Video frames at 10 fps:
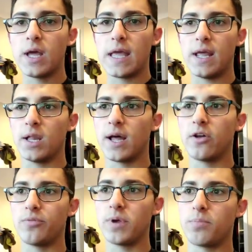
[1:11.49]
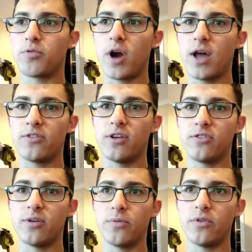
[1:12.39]
It allows me to process
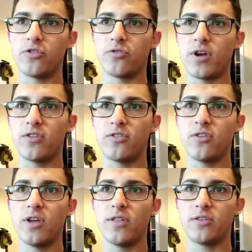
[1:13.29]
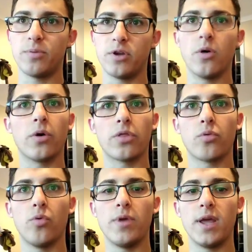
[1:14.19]
some of the stress that's been going
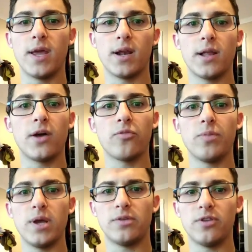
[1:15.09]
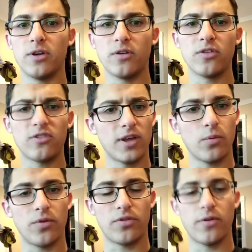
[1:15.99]
through me. It allows me to sit
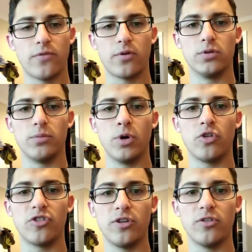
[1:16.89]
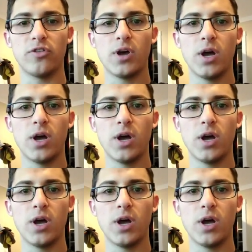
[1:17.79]
with difficult emotions,